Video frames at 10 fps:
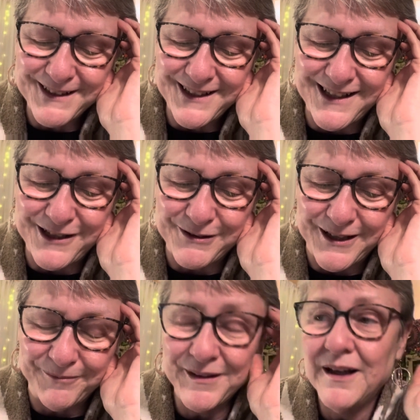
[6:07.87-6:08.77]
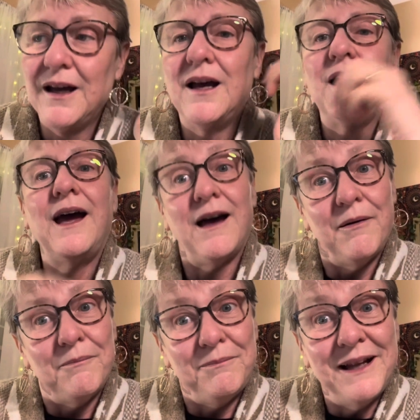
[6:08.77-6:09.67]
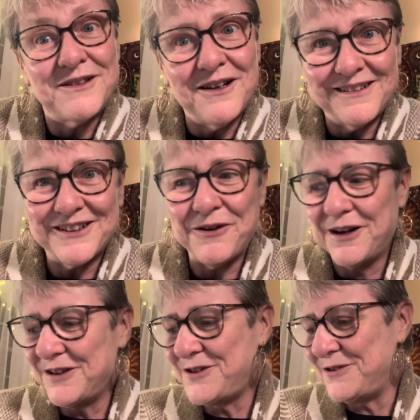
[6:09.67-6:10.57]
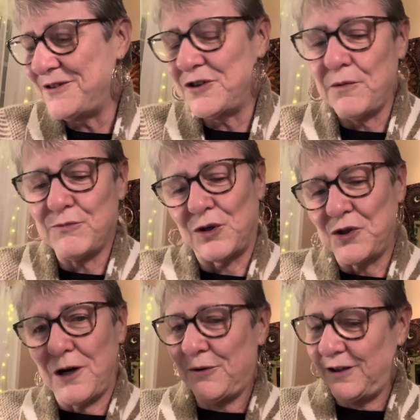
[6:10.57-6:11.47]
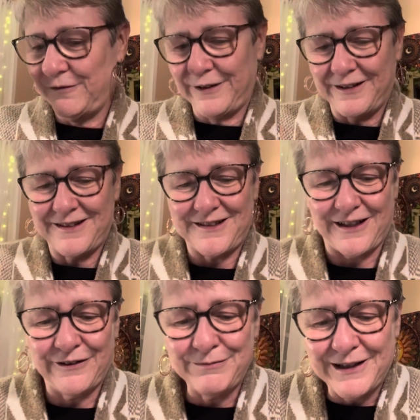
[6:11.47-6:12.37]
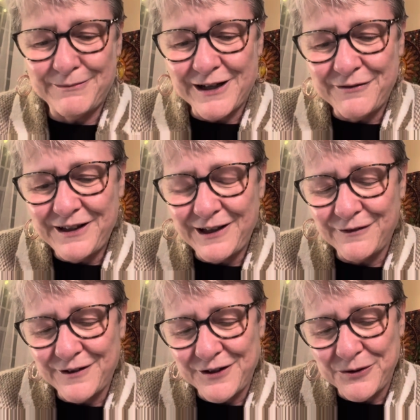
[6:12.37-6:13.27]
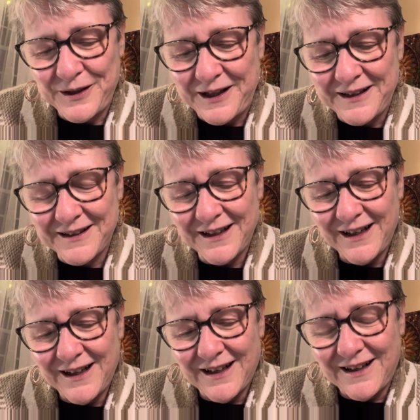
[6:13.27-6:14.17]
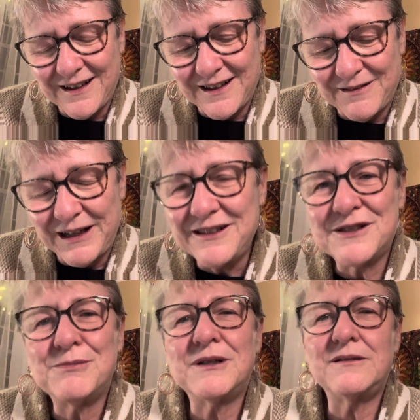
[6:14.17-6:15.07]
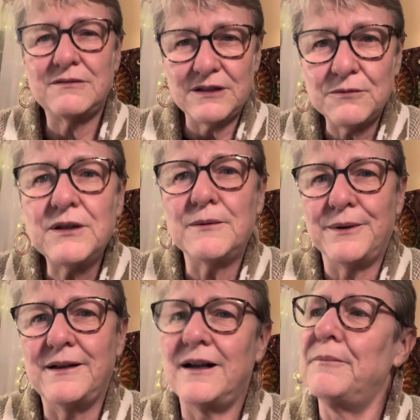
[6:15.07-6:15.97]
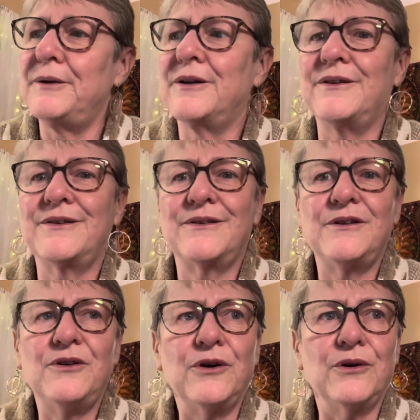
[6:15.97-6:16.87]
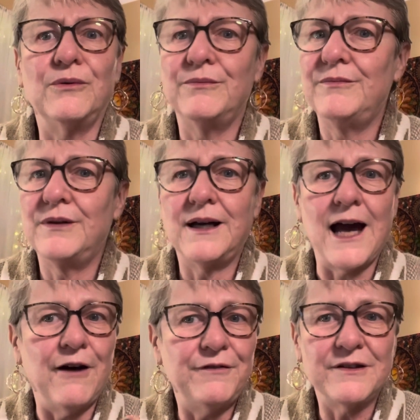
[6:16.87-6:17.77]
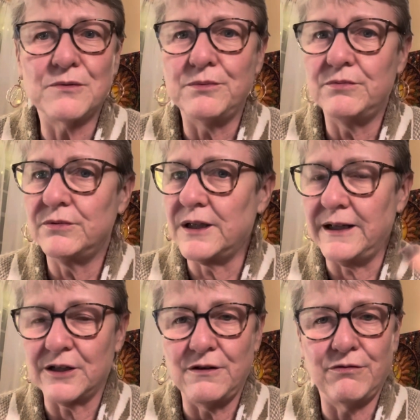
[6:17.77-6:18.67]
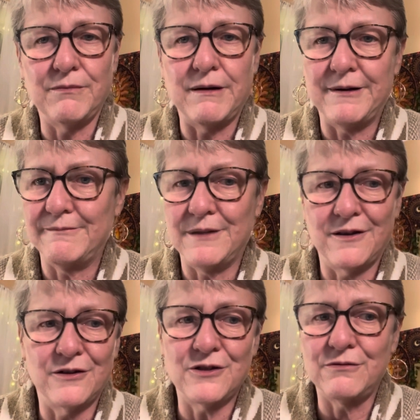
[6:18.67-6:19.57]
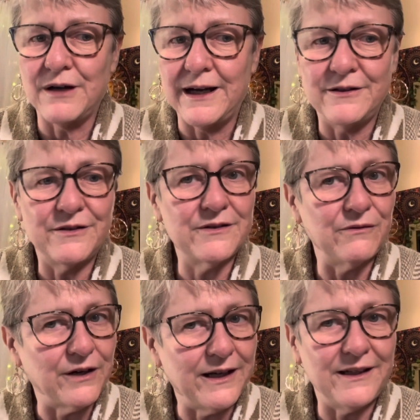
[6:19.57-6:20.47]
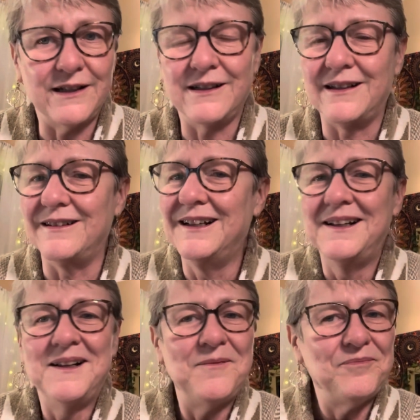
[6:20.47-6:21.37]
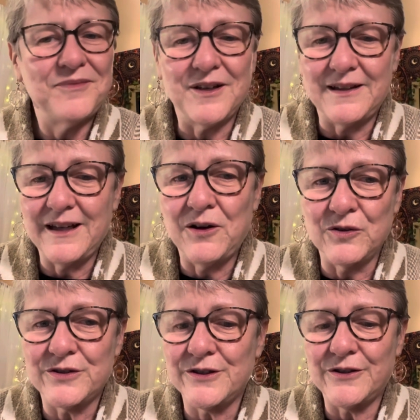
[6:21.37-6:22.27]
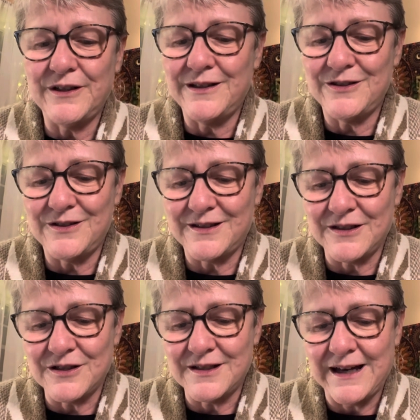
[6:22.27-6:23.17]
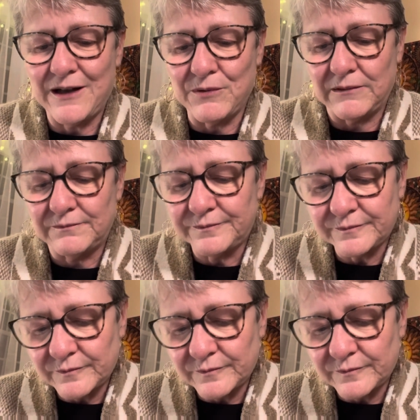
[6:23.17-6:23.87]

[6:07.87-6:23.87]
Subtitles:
Anyway, let's go on to the more normal and fun stuff, my reading for the week. I just did want to bring it up because, you know, I have this connection through my mother to writers and writing, and that whole story is just such a sad one.